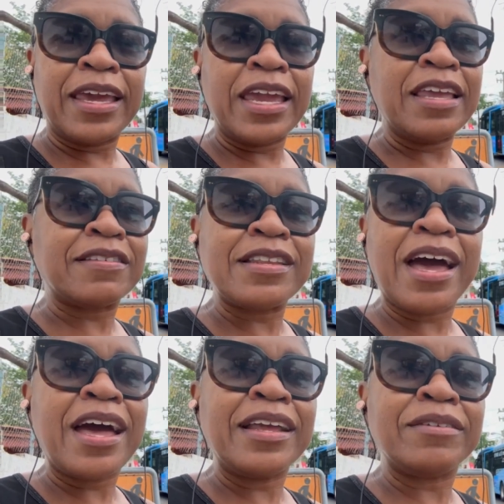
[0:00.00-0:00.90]
It's
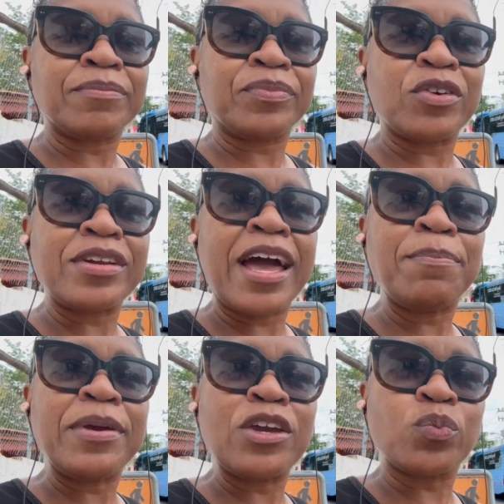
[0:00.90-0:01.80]
not they're not
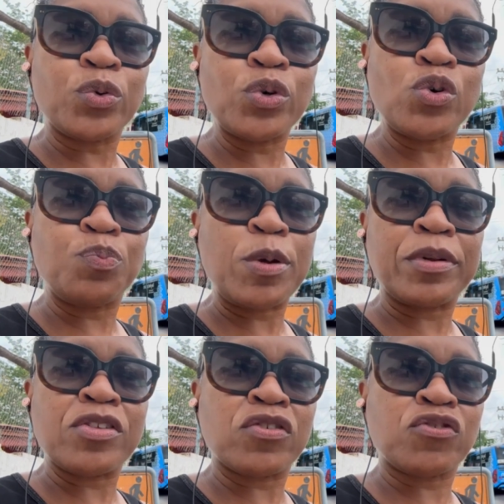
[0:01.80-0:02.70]
being rude. People
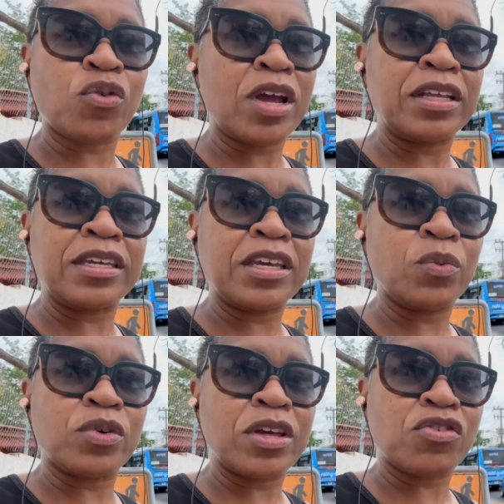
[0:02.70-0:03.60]
are just trying to get
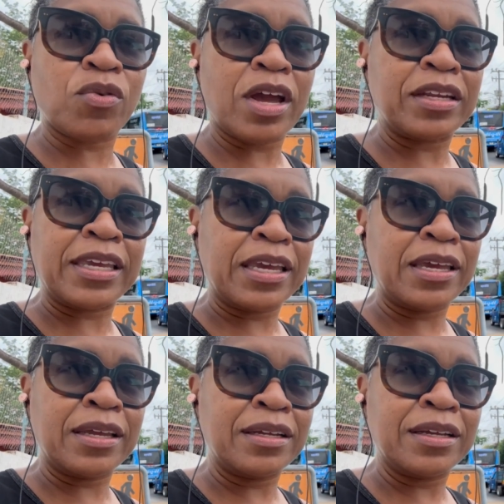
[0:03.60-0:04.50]
where they're trying to
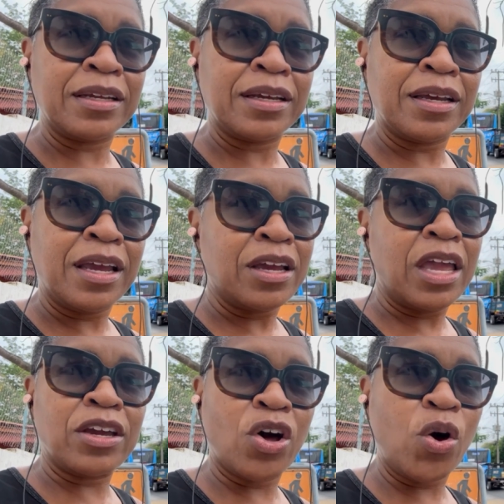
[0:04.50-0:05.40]
get
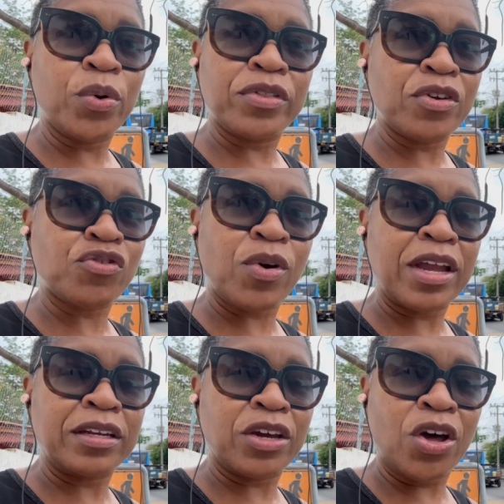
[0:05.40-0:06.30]
and go where they're
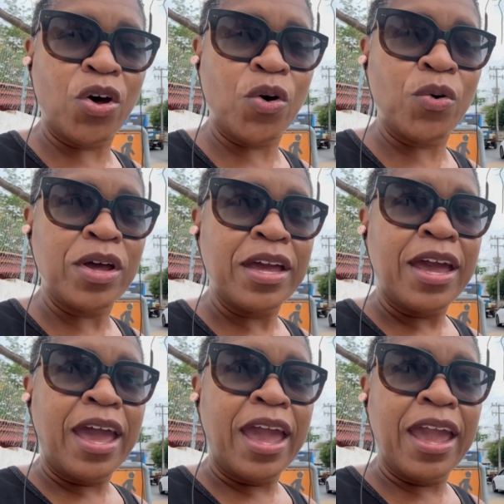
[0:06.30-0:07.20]
trying to go,
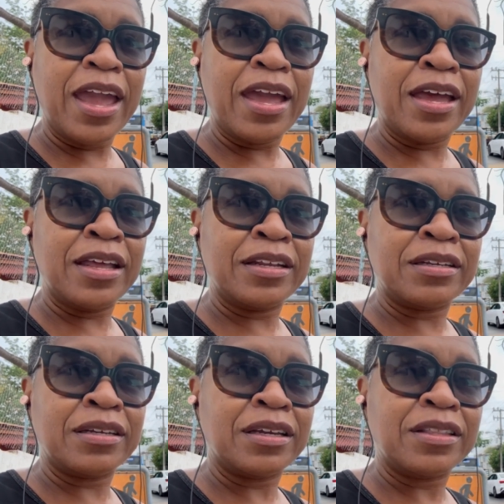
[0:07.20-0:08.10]
and
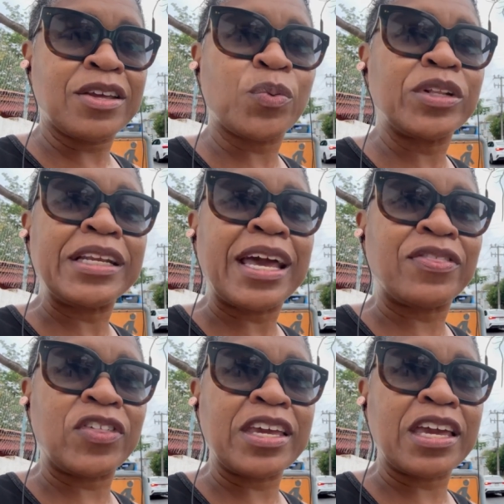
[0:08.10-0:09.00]
they're really not
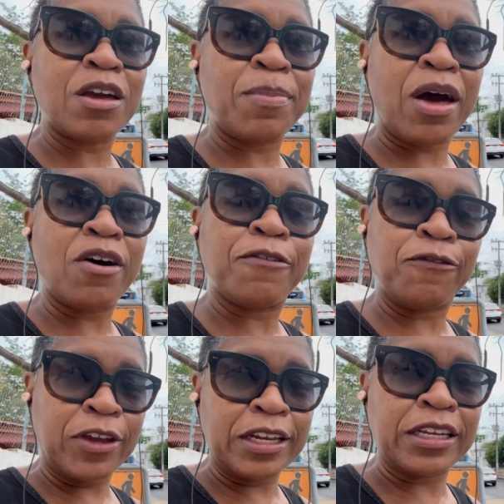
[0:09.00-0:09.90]
thinking about
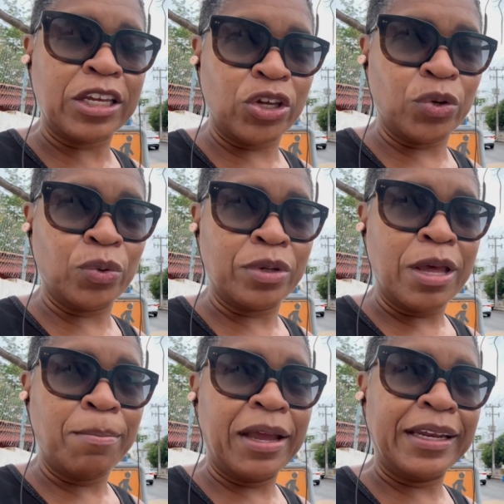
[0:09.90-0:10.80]
offending you
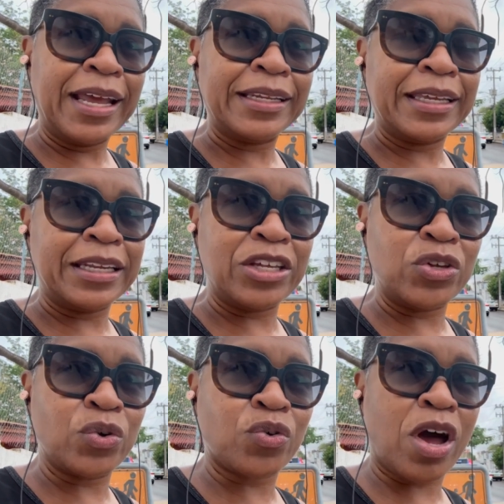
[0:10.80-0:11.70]
by not letting
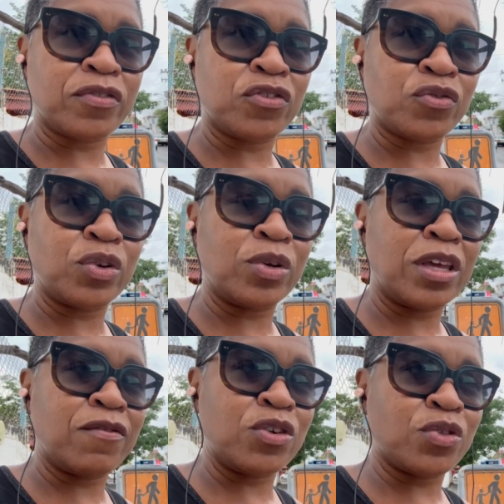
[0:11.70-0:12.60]
you across the street or
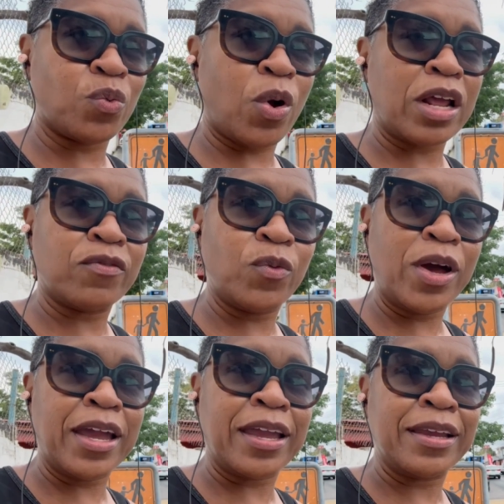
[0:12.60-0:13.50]
giving you the right of
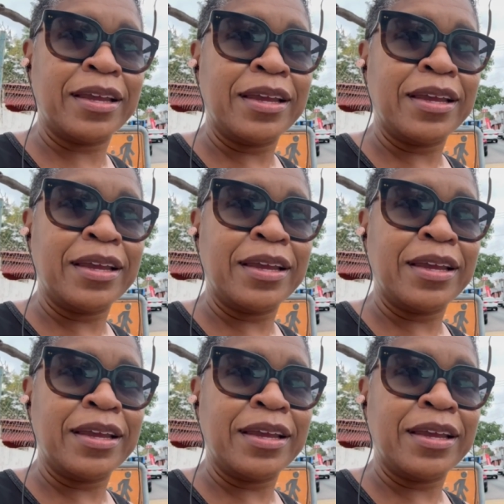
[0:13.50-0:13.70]
way.